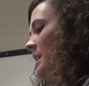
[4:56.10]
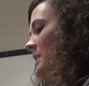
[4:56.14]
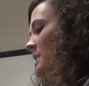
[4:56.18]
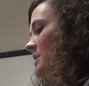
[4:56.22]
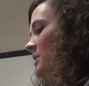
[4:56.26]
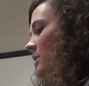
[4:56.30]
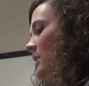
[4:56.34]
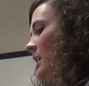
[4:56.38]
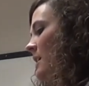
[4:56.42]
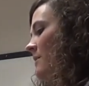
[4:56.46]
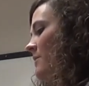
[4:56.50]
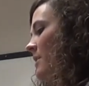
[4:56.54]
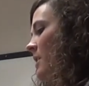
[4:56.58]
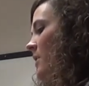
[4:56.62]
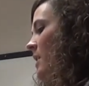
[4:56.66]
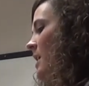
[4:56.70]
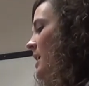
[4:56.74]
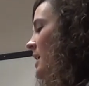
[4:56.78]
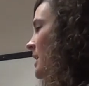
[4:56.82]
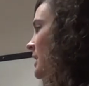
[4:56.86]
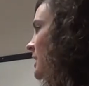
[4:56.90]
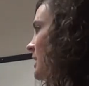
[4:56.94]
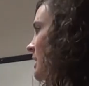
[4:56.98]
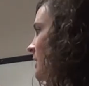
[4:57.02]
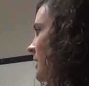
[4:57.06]
still have that right
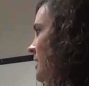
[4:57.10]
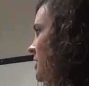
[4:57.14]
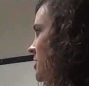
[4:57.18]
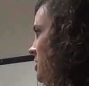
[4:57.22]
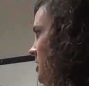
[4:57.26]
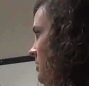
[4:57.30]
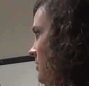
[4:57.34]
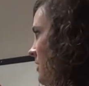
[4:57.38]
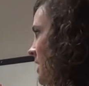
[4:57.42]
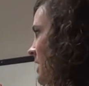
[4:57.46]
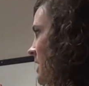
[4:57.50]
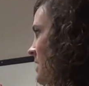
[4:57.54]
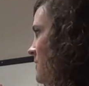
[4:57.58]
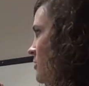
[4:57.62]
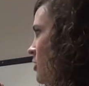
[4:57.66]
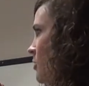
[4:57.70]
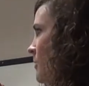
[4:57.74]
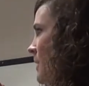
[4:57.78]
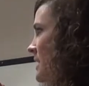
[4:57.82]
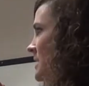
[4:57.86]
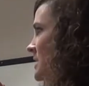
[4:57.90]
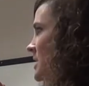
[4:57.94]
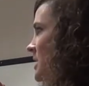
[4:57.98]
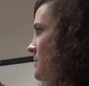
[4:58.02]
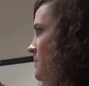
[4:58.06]
angulation, right? Even though
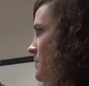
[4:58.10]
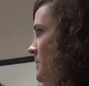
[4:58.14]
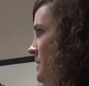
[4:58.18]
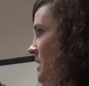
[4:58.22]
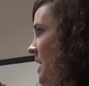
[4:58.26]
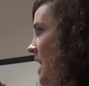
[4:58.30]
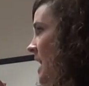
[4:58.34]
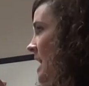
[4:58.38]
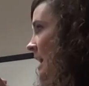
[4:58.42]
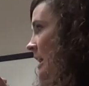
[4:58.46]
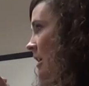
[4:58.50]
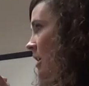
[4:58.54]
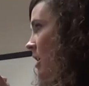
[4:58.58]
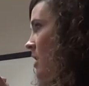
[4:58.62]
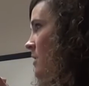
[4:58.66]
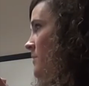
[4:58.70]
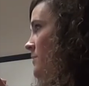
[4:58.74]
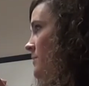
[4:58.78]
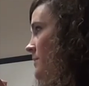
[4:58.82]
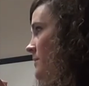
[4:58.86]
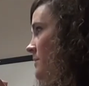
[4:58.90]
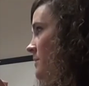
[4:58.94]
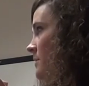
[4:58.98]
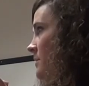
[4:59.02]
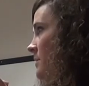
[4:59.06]
my tip is hanging
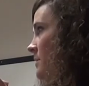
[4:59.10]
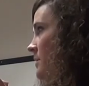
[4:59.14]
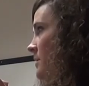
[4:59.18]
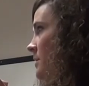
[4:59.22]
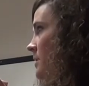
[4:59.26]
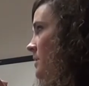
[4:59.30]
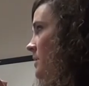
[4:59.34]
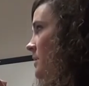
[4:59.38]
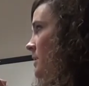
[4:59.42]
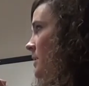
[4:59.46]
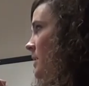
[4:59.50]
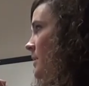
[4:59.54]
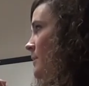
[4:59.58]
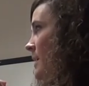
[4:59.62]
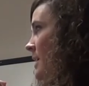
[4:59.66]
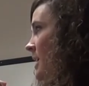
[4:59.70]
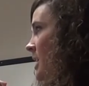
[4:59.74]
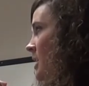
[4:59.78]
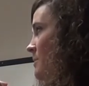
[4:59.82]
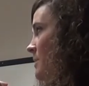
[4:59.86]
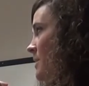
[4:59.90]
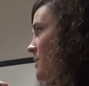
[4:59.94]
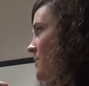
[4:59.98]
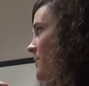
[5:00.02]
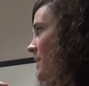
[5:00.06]
off. Am I
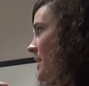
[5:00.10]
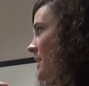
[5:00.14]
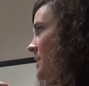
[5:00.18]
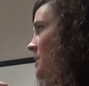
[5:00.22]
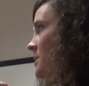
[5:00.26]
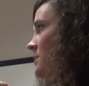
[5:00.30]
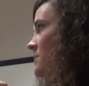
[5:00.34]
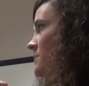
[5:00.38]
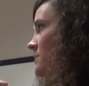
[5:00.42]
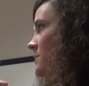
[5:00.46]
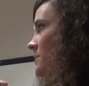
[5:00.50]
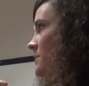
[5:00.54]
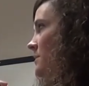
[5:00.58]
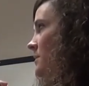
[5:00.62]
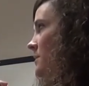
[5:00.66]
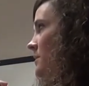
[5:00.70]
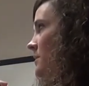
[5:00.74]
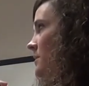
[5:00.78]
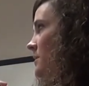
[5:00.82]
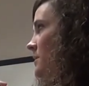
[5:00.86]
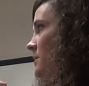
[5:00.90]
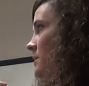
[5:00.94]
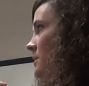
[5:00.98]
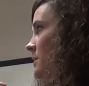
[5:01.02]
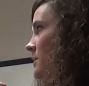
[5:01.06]
going to be effective?
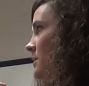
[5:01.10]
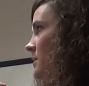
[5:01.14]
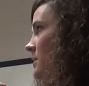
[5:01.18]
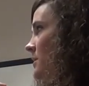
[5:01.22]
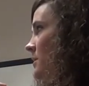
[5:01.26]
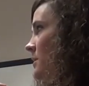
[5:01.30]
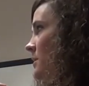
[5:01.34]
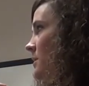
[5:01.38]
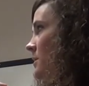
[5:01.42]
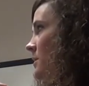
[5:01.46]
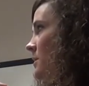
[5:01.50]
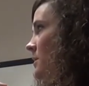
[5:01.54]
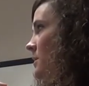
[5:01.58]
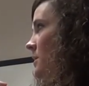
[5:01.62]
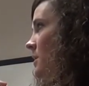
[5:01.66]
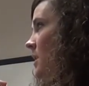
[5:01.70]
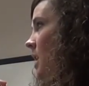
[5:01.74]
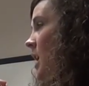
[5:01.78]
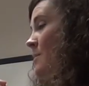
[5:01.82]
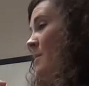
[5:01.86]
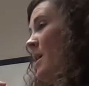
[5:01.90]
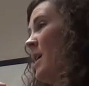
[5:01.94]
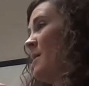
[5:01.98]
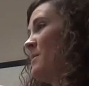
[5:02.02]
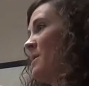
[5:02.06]

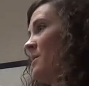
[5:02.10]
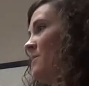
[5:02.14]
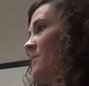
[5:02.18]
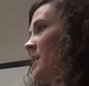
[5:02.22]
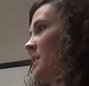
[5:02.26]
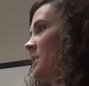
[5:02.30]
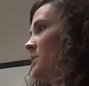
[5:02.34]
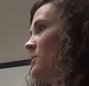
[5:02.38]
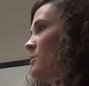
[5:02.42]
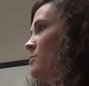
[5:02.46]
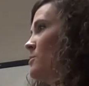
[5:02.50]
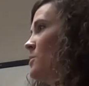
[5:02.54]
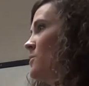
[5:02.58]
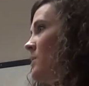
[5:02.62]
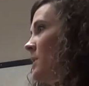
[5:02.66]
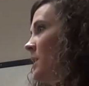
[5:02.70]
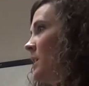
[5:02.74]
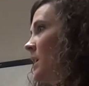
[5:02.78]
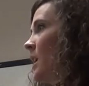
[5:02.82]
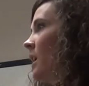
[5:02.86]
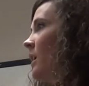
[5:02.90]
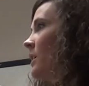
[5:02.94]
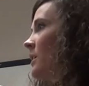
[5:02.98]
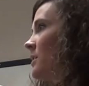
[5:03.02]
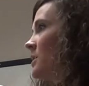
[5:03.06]
I might be effective removing
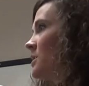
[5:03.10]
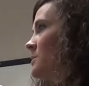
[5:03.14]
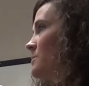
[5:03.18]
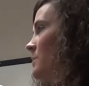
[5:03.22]
calculus,